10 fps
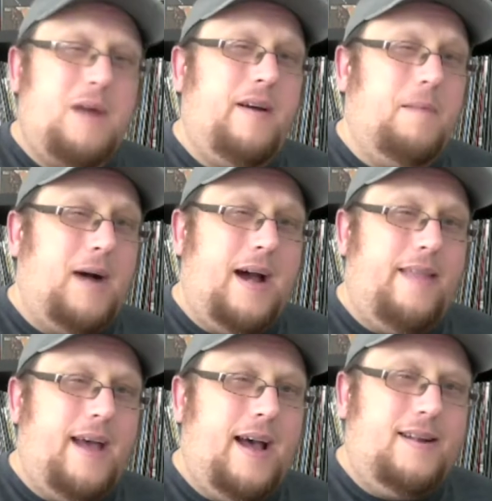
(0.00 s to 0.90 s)
going to buy
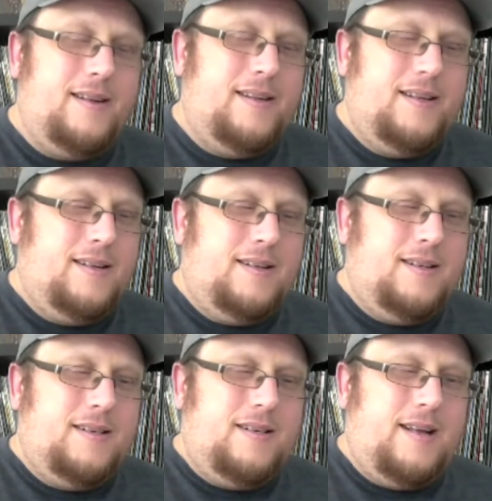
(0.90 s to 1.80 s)
that.
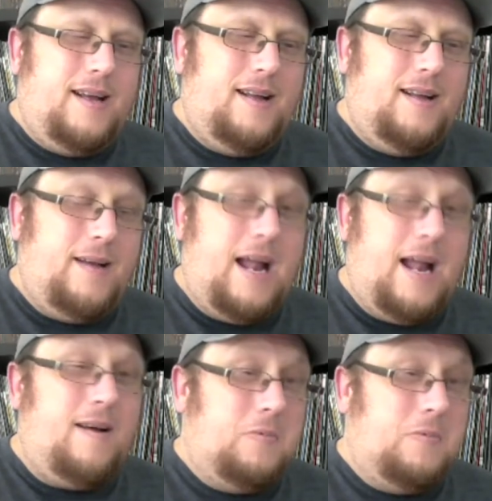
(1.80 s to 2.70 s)
And
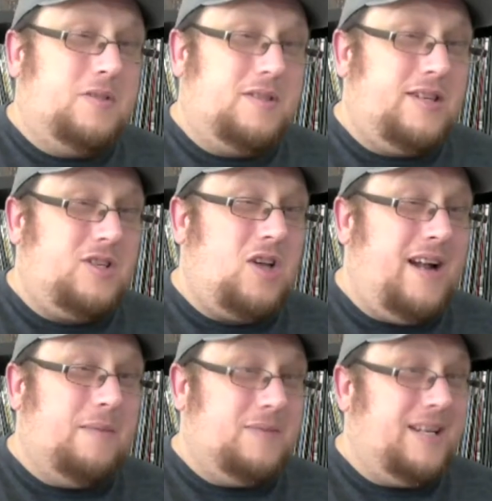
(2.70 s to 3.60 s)
I saw it
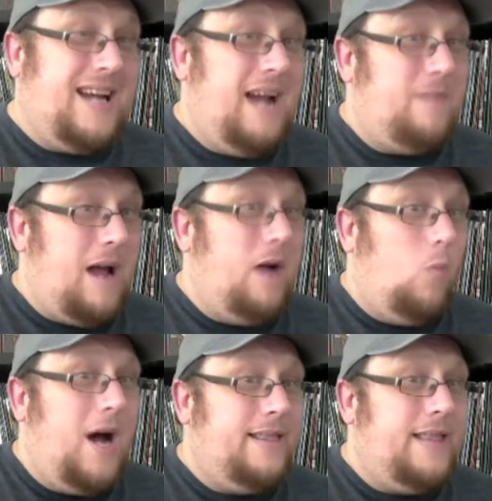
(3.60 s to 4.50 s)
and I was like, I
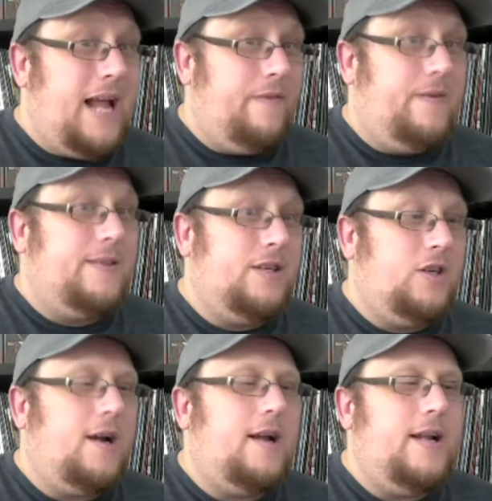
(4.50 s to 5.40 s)
want that if it's in
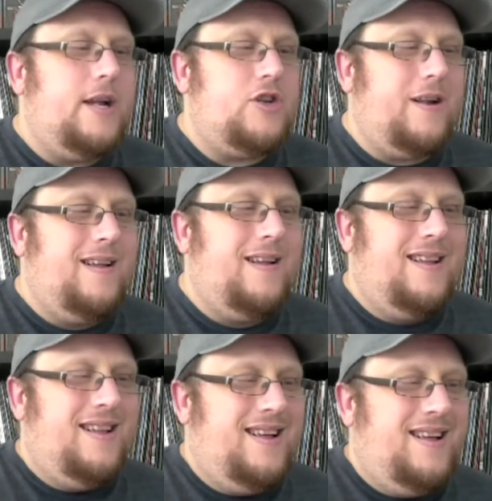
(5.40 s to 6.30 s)
good condition.
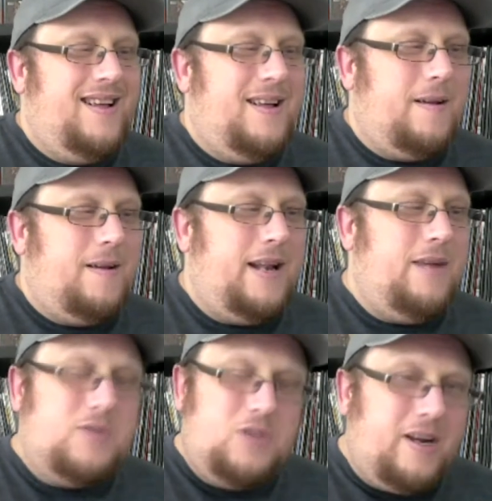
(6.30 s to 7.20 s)
And he
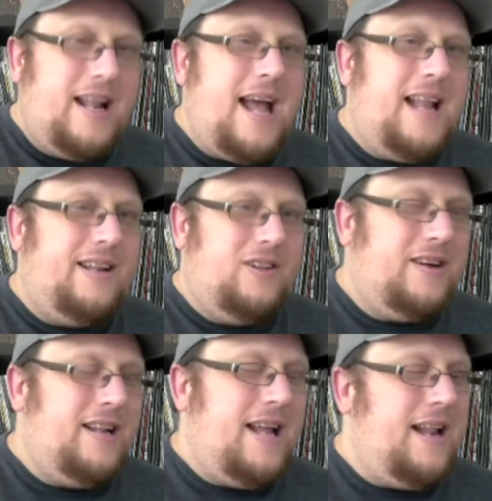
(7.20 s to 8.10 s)
was looking at it and
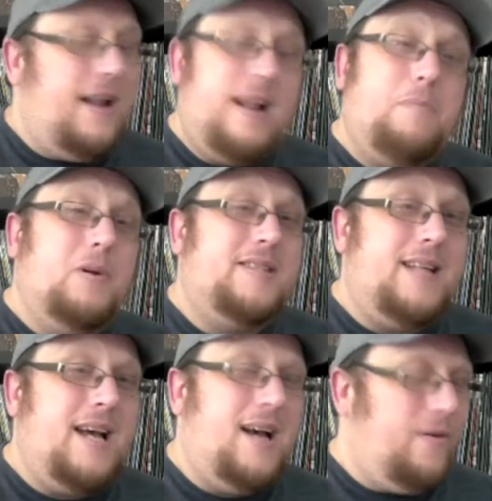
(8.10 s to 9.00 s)
looking at it. And he puts it
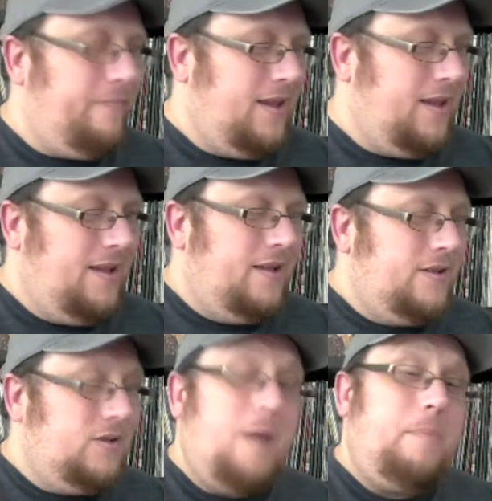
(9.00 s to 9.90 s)
down.
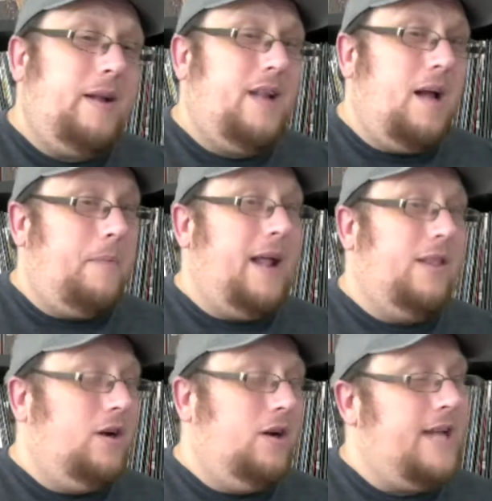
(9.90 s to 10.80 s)
So I picked it up and I
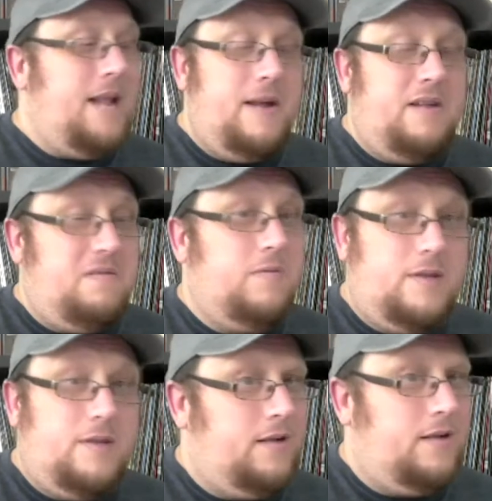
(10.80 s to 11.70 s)
looked at it. I mean, it
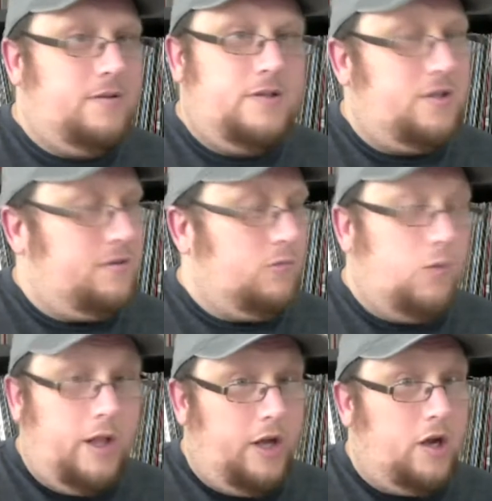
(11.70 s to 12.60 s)
was
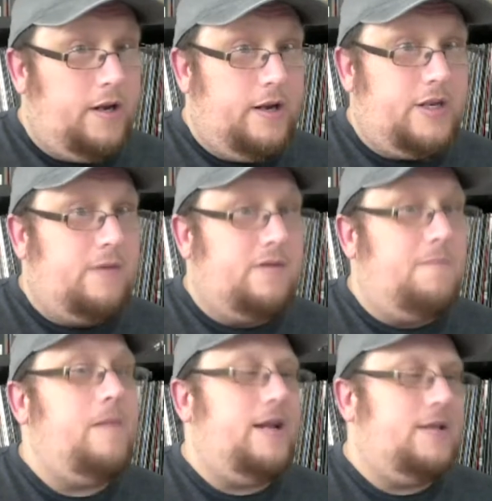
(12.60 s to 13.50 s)
really good condition. I was
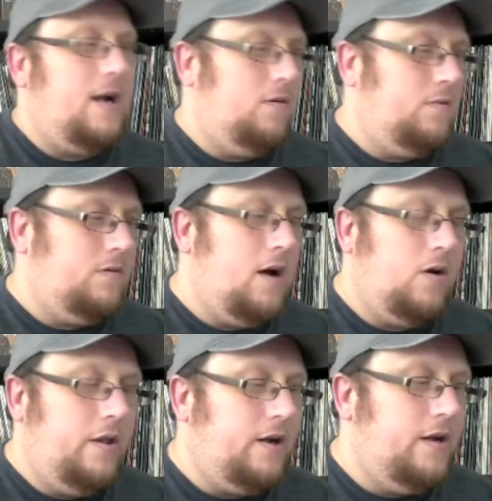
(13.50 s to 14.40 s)
amazed at how
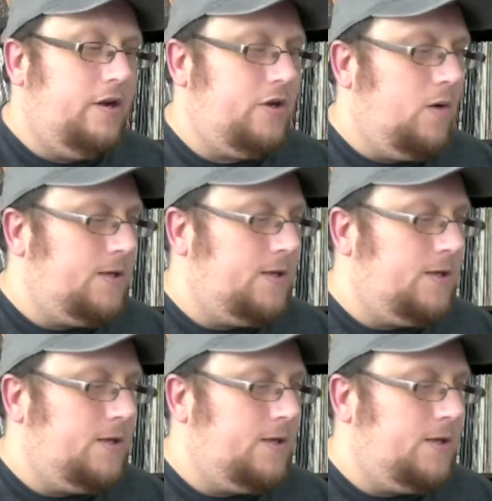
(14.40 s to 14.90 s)
good the condition was.